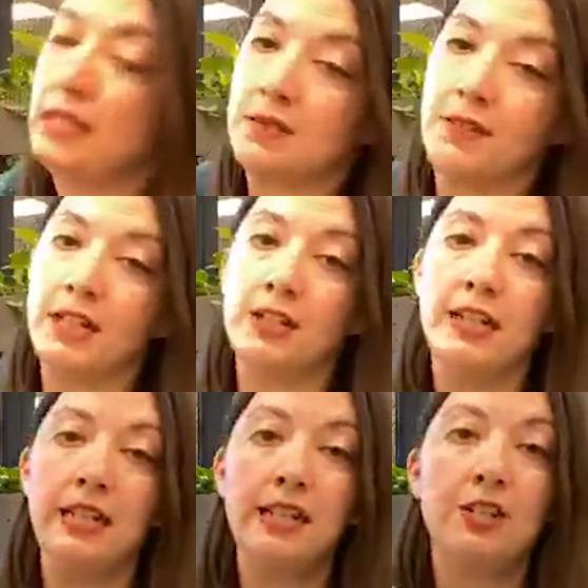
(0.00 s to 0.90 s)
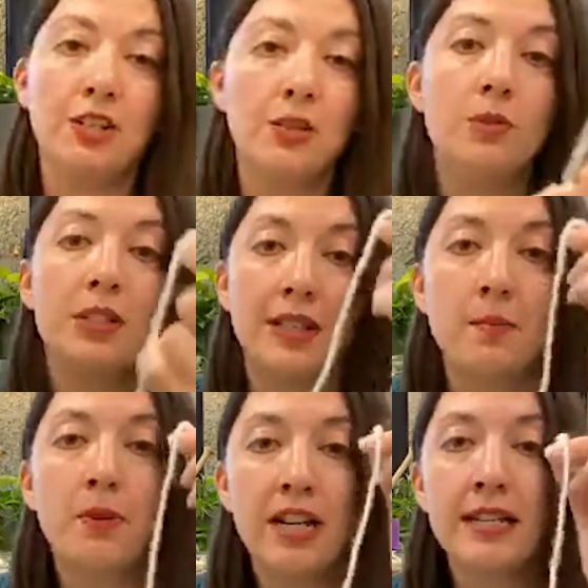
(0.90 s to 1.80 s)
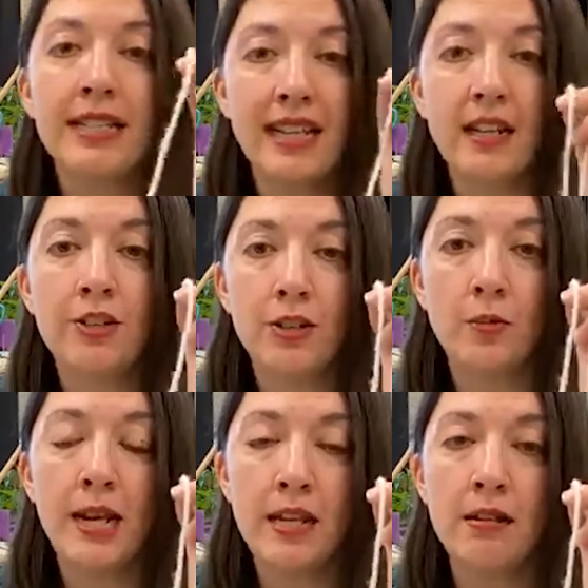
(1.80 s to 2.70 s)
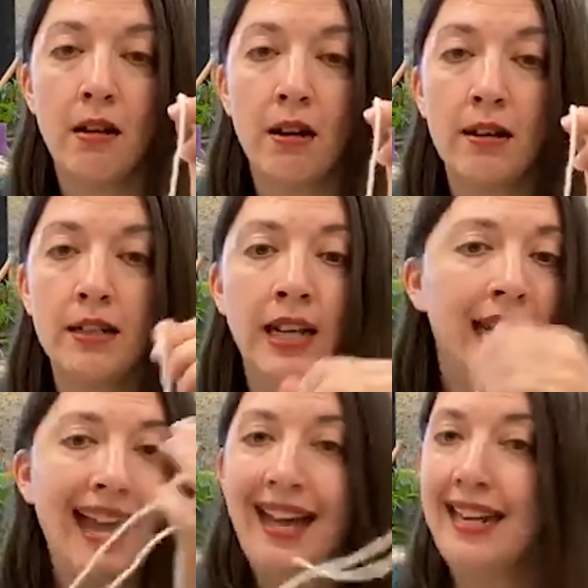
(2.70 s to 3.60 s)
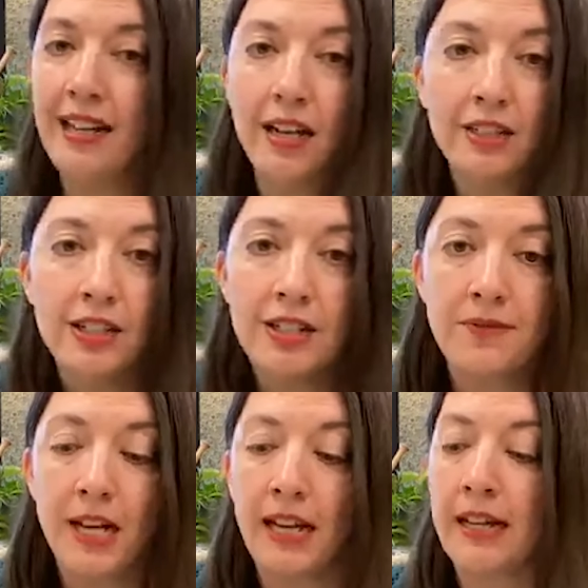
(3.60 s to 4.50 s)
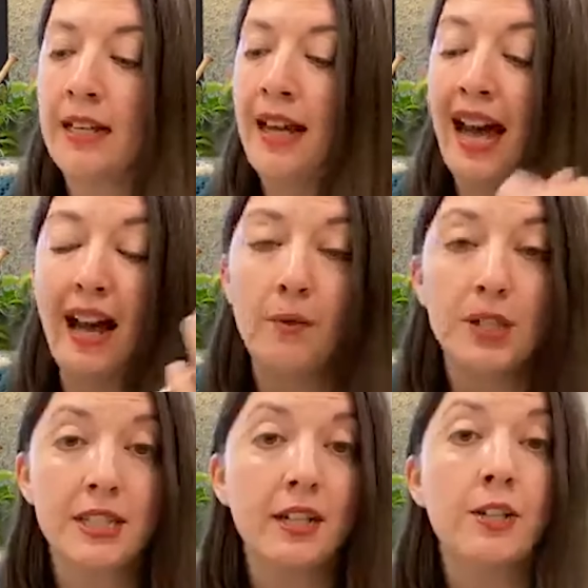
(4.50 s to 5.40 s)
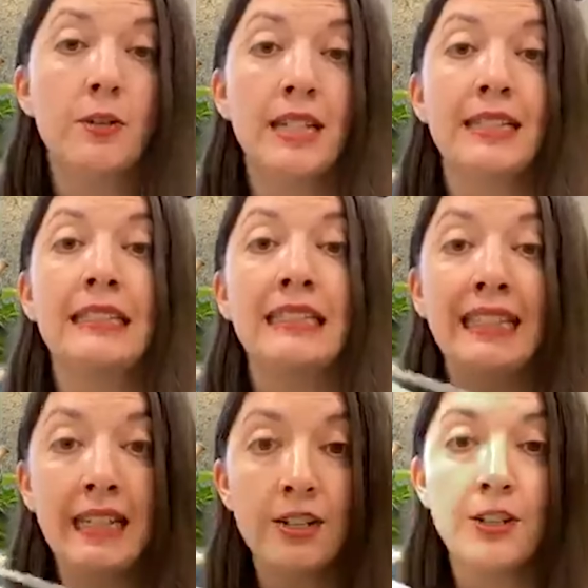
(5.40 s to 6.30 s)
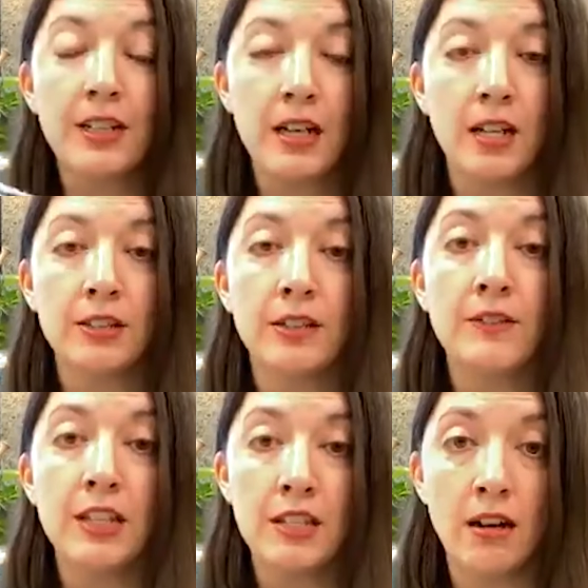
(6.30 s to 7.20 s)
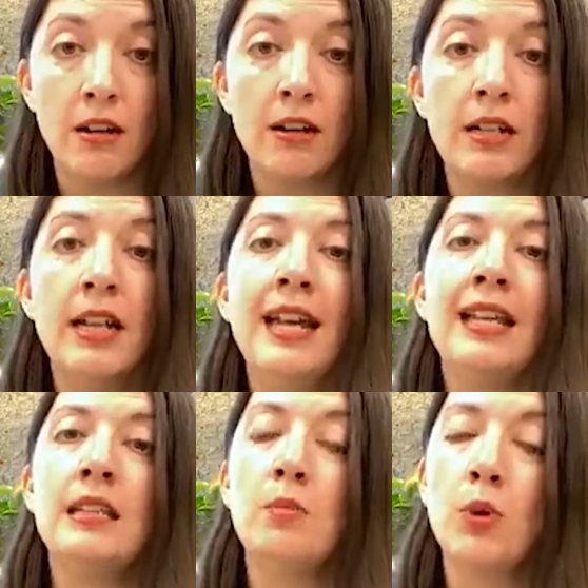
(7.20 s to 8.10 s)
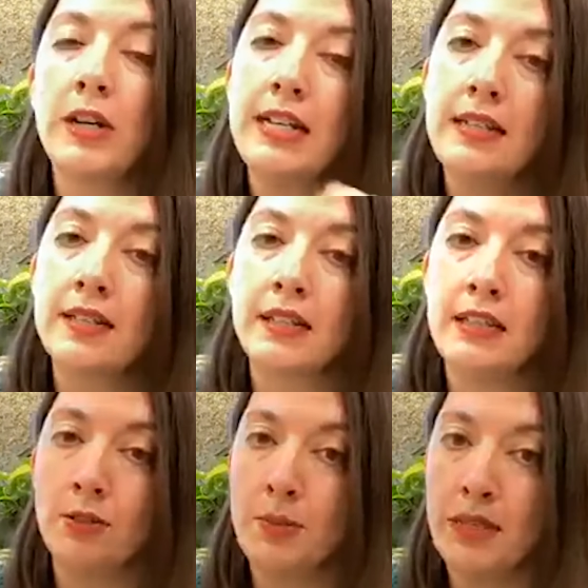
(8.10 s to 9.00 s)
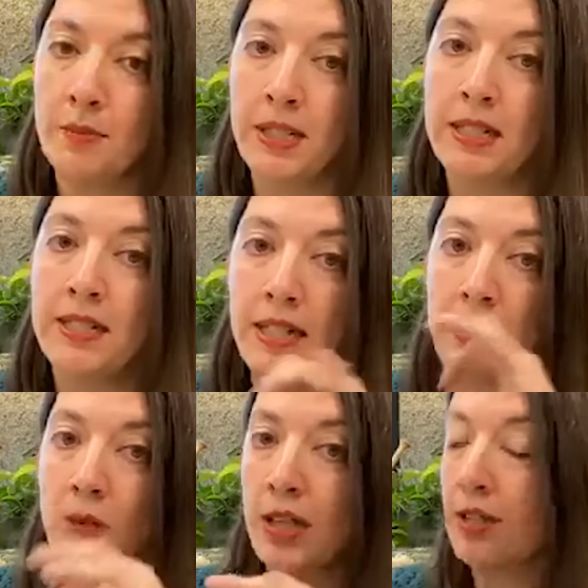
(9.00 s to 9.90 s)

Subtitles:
finger knitting to use a pretty standard weight yarn. Any color is fine. I will tell you that the lighter the color of the yarn, the more easily you'll be able to see what you're